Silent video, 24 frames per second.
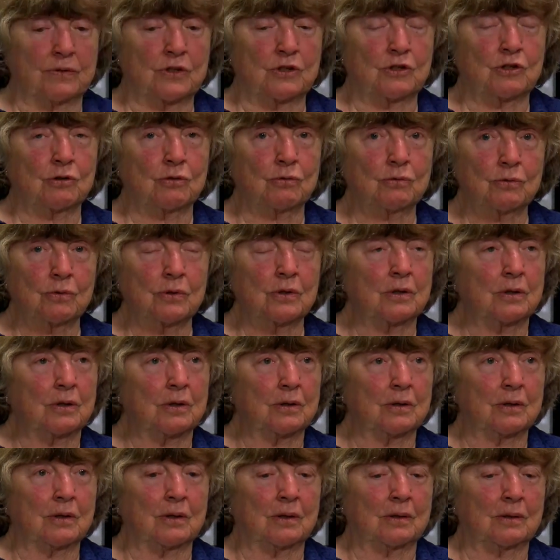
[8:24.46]
children
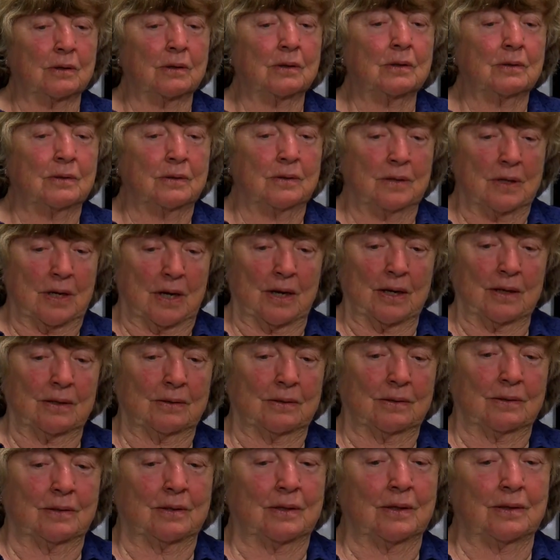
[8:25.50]
are not
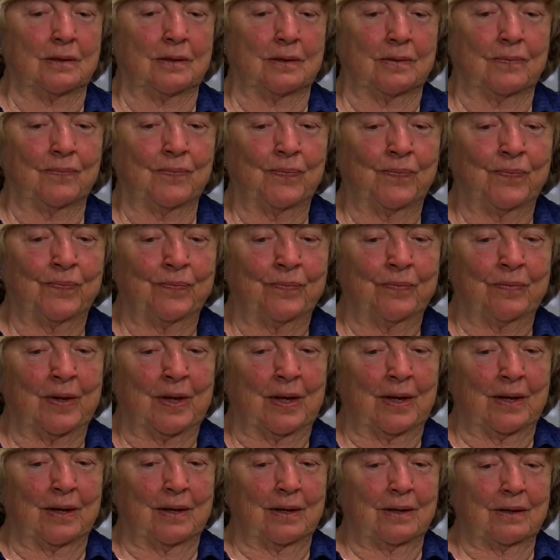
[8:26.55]

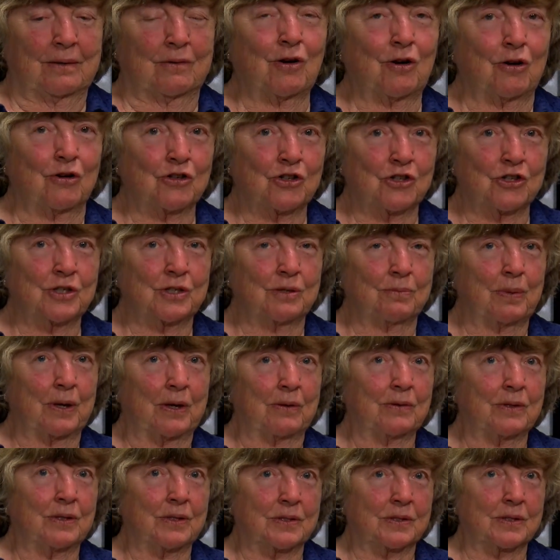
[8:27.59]
cautious
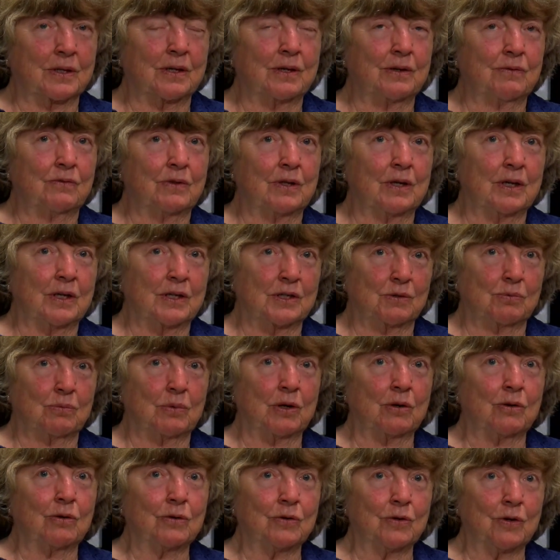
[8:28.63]
about this kind of thing, as we
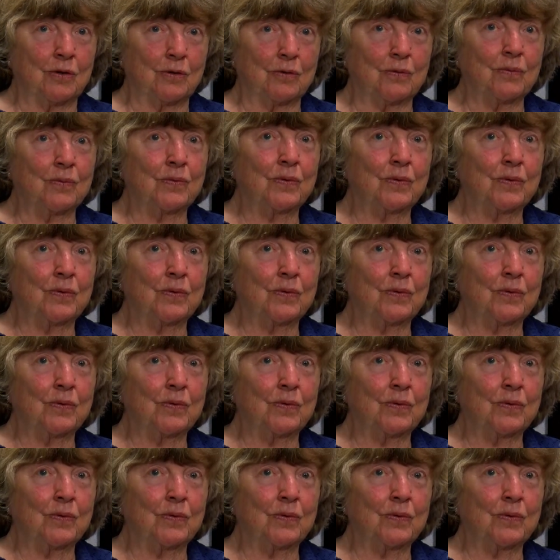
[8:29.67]
all know.